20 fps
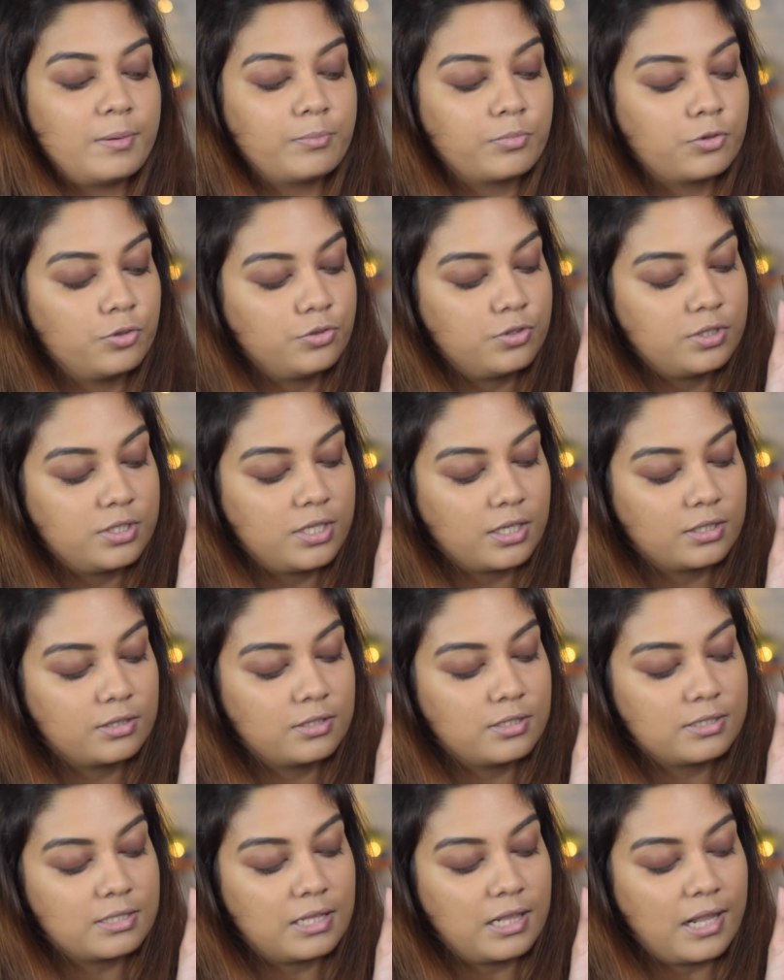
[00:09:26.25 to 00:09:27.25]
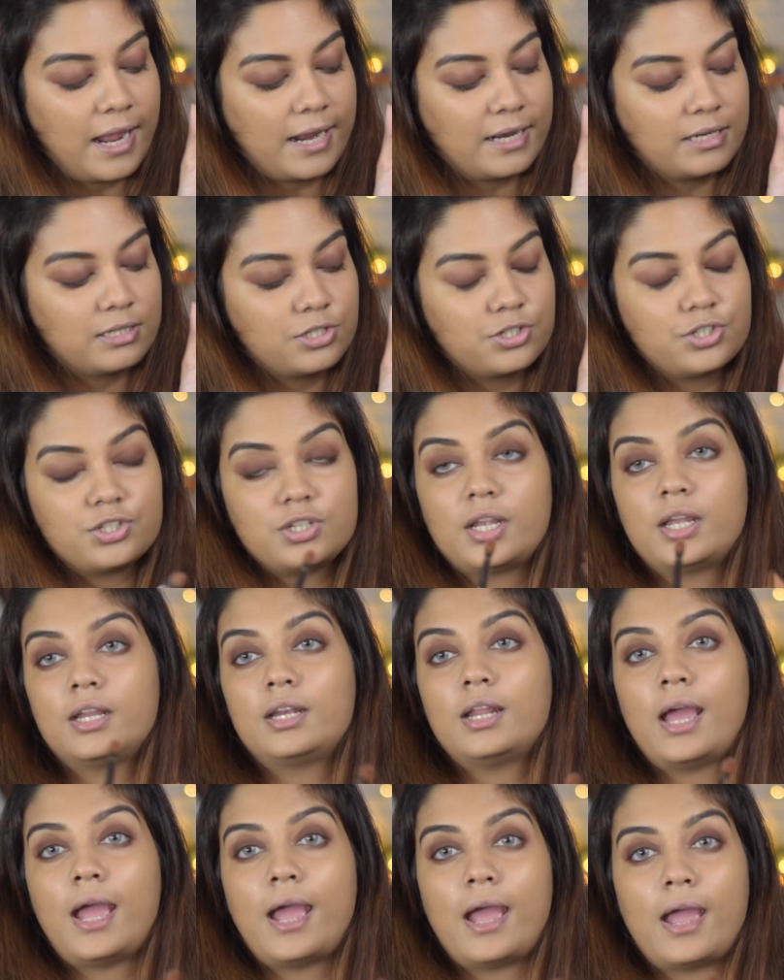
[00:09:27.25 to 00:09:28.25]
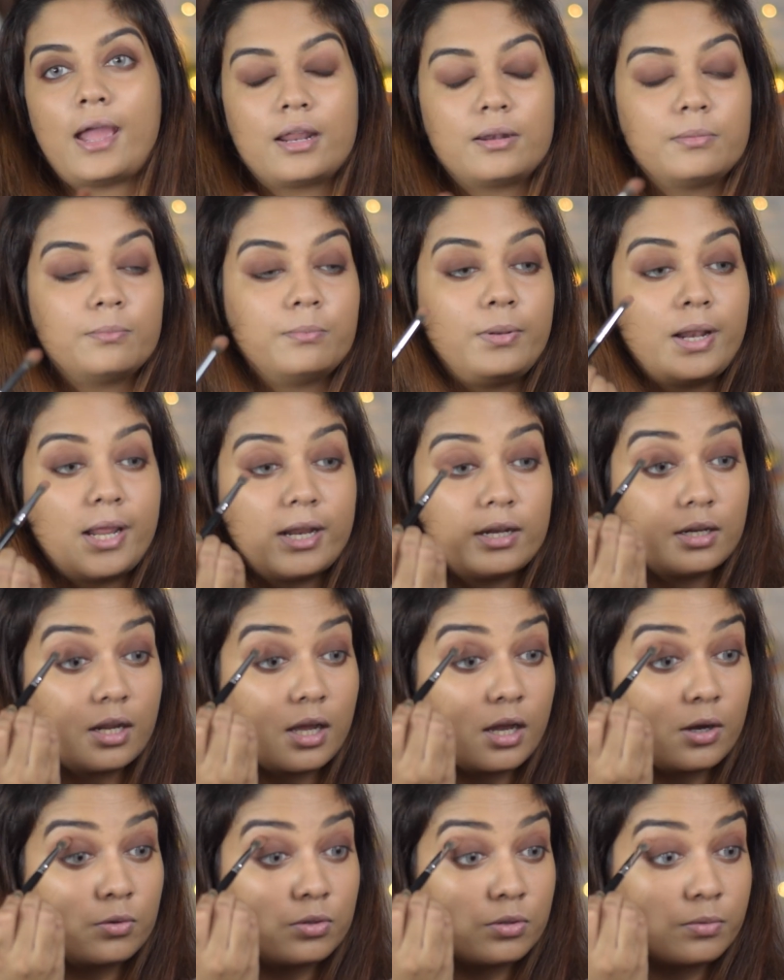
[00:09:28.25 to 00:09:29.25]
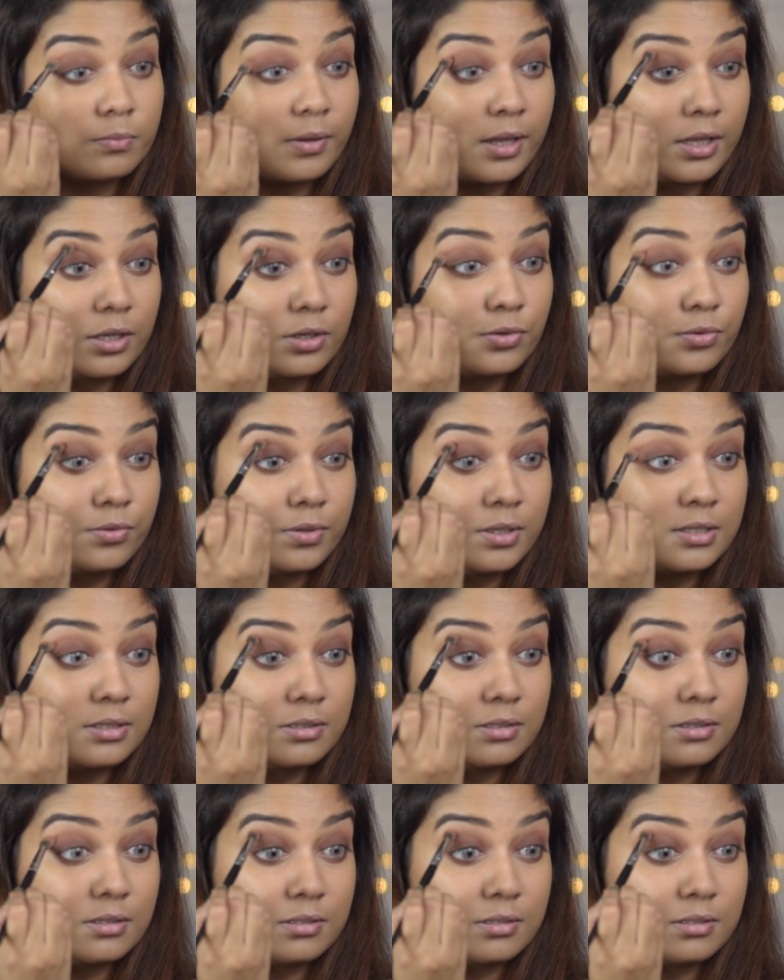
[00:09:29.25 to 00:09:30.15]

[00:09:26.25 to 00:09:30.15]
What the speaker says: I'm going to take this light shade and blend out my crease.